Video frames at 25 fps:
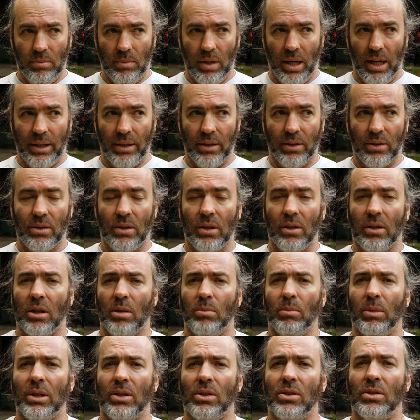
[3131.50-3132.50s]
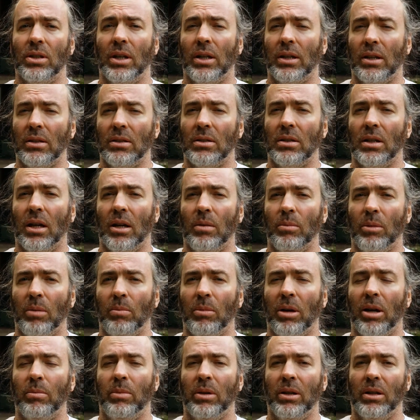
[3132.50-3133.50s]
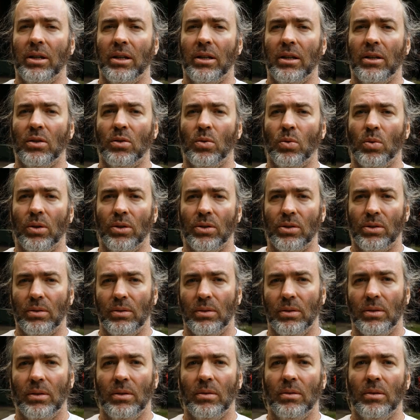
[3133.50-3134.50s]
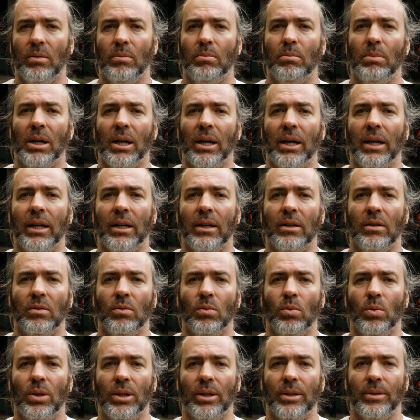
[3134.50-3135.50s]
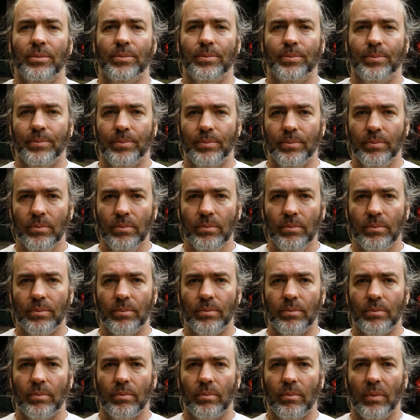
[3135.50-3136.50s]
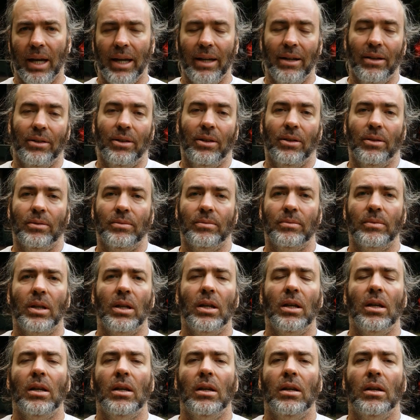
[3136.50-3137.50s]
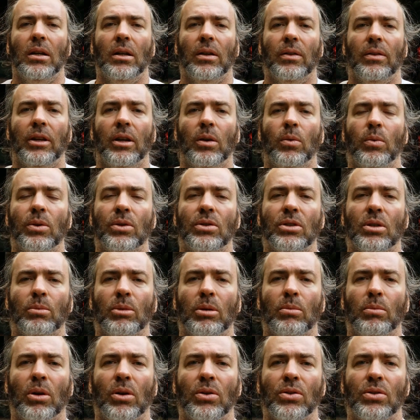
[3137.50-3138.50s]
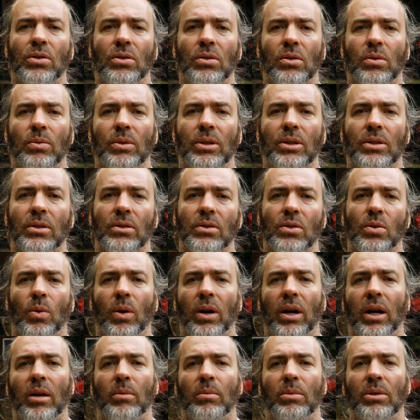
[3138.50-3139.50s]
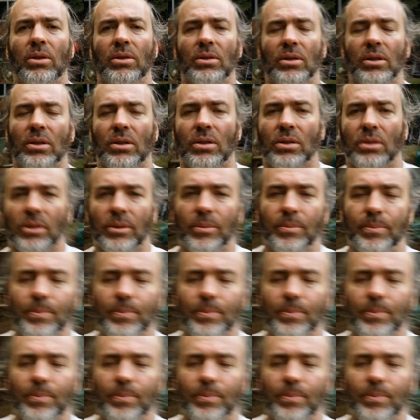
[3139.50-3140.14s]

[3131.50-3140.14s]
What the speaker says: I just think on my second time I might be leaning towards buying one. I don't know. There were some emotional reasons why I built this.